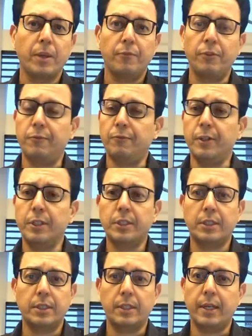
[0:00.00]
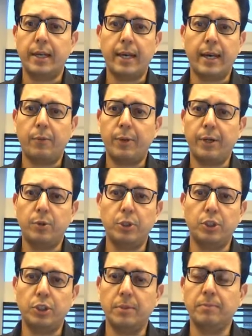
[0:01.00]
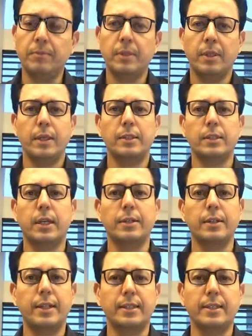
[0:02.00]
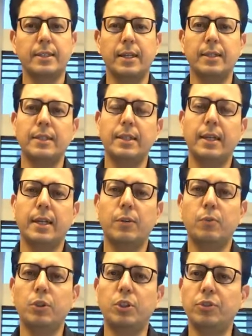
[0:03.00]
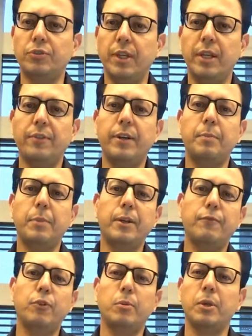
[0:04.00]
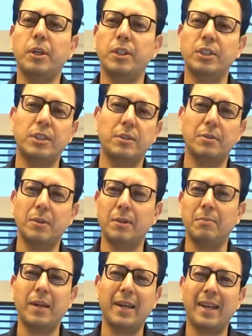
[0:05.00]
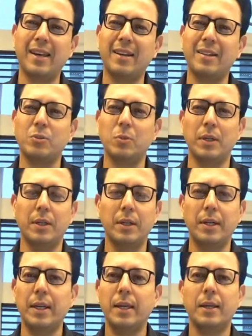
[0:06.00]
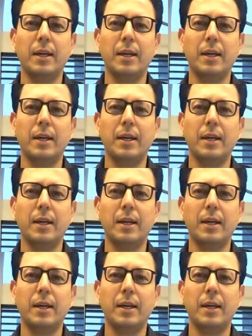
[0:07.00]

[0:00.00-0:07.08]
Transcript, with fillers: for the first day I went to the gym I started exercising and it was really very painful because uh, my ankles were hurting.